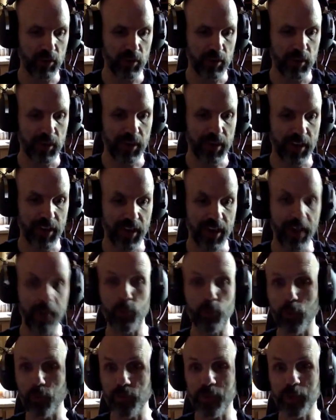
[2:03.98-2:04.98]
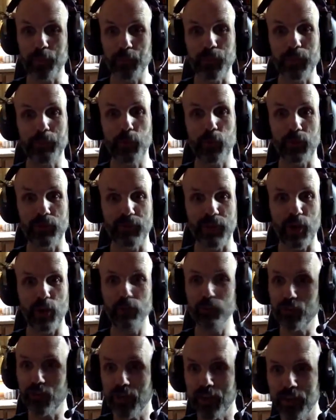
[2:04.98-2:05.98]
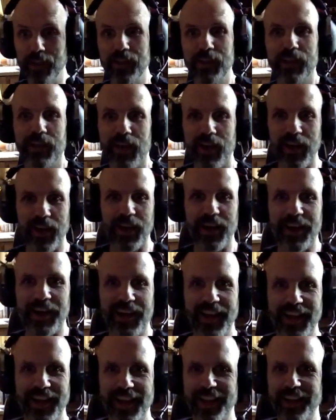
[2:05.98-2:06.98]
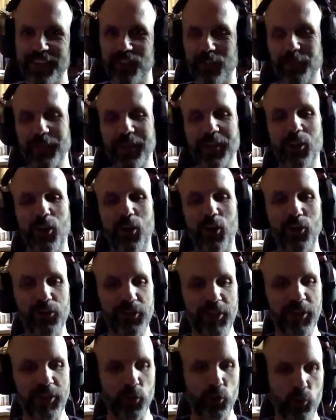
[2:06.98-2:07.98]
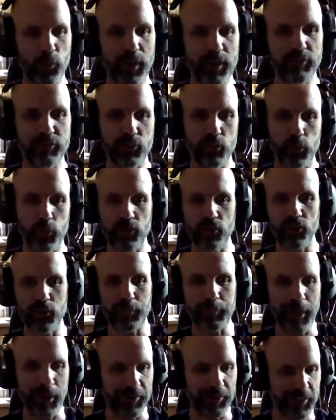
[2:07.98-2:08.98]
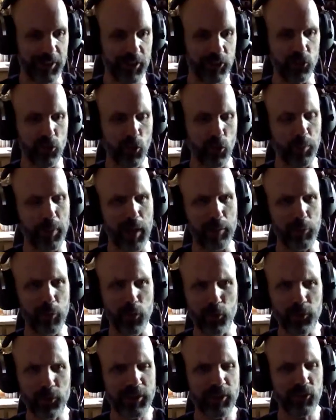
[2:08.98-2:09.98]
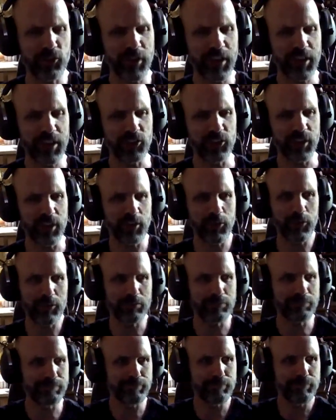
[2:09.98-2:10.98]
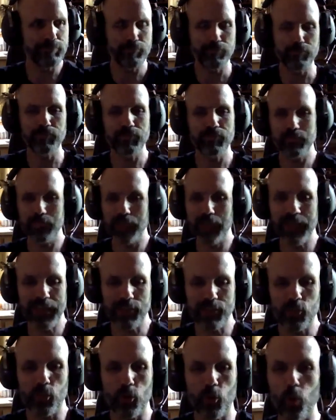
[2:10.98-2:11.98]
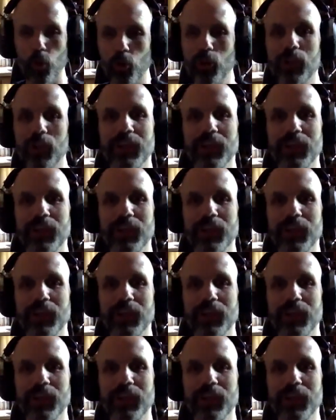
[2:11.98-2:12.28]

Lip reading: I wrote the complete book of elves, something called Thunder Rift, which is apparently still popular these days. It's cool.